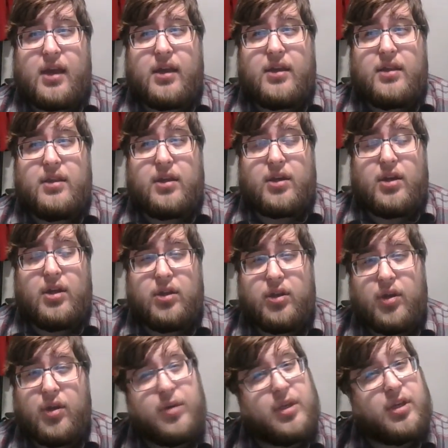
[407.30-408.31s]
the
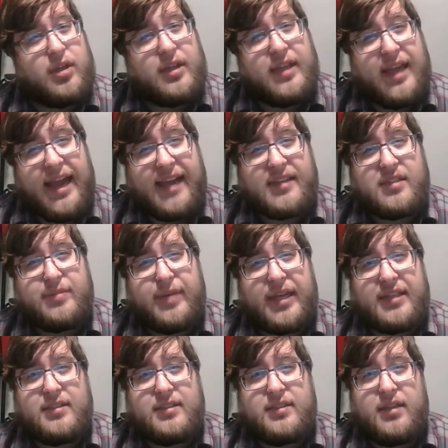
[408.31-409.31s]
colonial
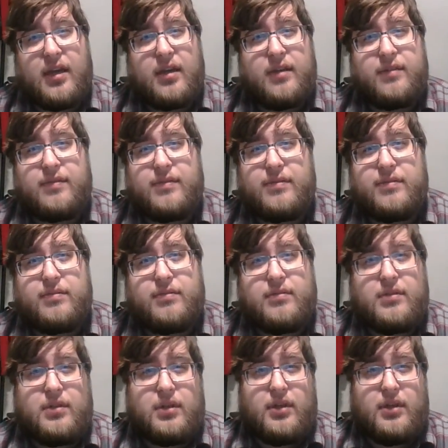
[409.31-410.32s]
aspect of
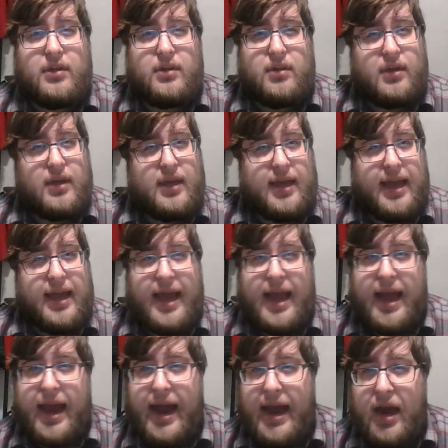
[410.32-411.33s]

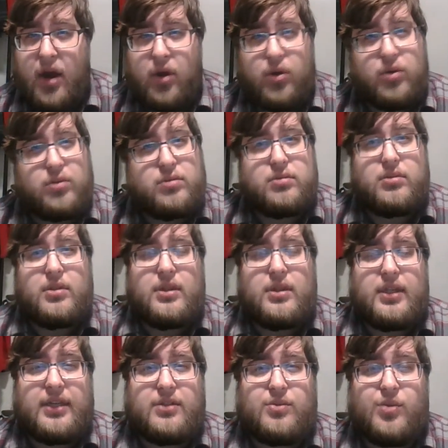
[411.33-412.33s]
how
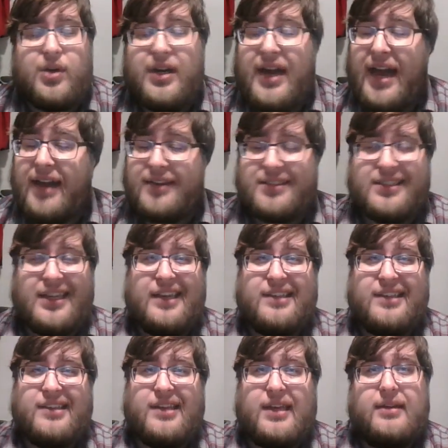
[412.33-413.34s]
things were. Not
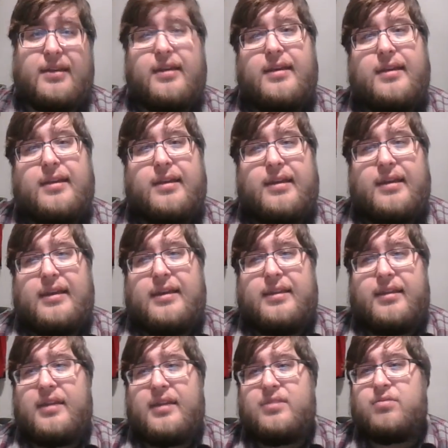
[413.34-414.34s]
saying that
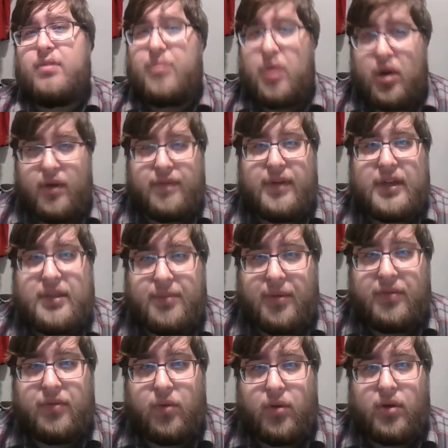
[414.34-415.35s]
things were perfect
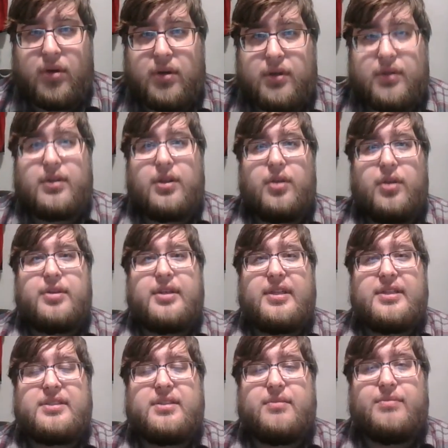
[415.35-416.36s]
before
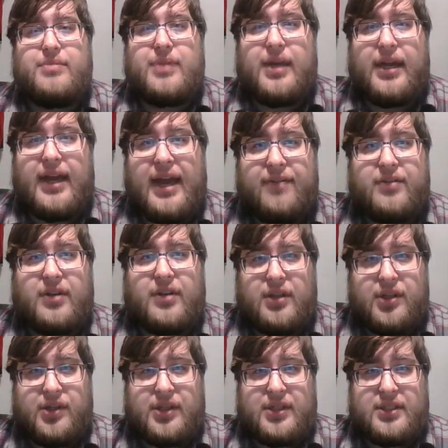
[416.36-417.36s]
colonialism, but after
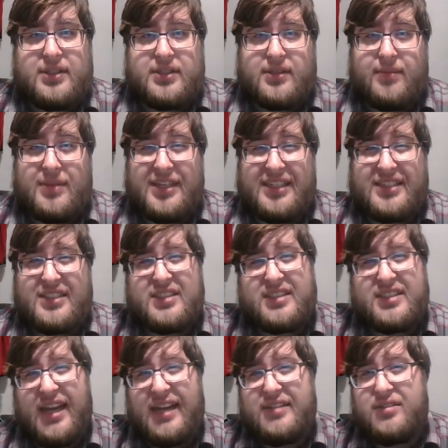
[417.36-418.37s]
colonialism, things
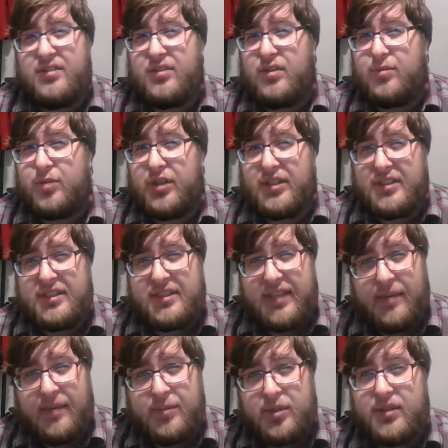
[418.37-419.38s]
just got super
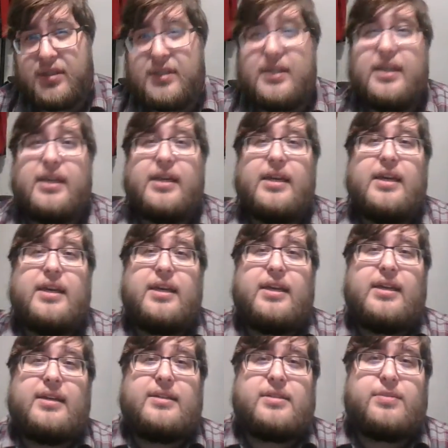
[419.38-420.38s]
unstable,
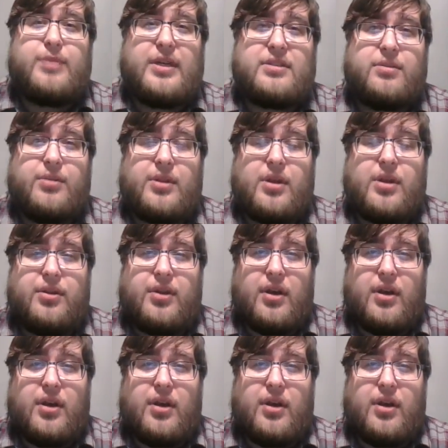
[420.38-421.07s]
especially with all the